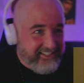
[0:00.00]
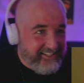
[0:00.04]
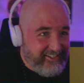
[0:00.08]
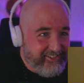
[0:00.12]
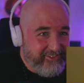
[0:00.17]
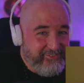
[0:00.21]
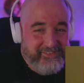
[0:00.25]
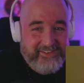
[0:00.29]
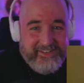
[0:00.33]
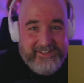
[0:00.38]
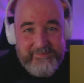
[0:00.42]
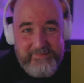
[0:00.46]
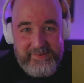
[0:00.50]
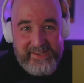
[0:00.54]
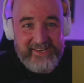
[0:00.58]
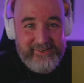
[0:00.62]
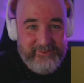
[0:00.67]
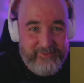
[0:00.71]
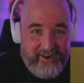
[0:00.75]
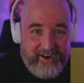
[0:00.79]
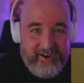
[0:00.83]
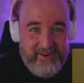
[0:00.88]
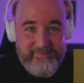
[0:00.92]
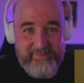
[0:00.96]
You're in the
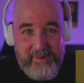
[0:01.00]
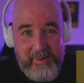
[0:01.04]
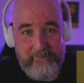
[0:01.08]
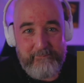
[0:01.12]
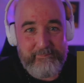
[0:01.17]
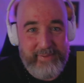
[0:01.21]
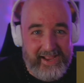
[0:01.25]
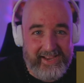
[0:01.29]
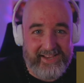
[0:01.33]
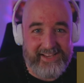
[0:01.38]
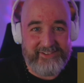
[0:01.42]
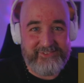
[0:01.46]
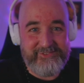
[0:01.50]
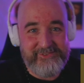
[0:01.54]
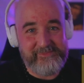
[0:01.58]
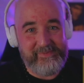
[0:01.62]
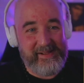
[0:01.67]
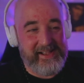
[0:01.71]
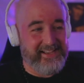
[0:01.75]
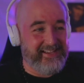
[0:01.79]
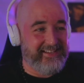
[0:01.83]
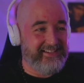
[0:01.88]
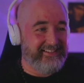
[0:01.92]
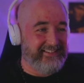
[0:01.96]
mental home, I'm banging your
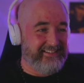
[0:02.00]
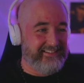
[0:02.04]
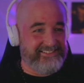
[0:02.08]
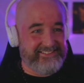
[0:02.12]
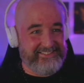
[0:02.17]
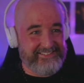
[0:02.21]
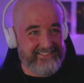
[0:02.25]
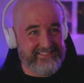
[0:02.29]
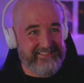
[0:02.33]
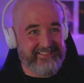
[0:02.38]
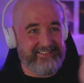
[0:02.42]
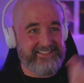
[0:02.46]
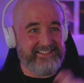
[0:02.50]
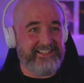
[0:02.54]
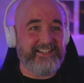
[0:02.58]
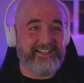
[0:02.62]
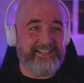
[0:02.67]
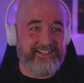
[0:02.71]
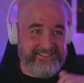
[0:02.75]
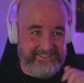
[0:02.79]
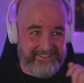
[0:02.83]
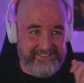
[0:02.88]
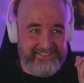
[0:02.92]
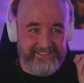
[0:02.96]
man and
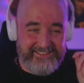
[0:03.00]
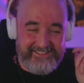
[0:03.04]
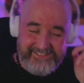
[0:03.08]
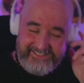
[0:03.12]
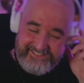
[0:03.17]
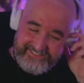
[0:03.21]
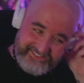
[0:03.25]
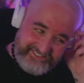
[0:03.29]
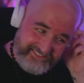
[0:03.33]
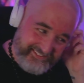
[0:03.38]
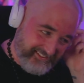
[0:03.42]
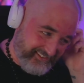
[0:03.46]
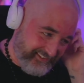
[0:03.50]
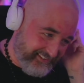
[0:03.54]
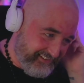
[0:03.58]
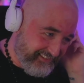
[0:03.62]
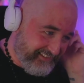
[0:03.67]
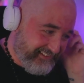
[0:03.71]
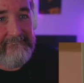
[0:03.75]
yeah, yeah, yeah, yeah, yeah.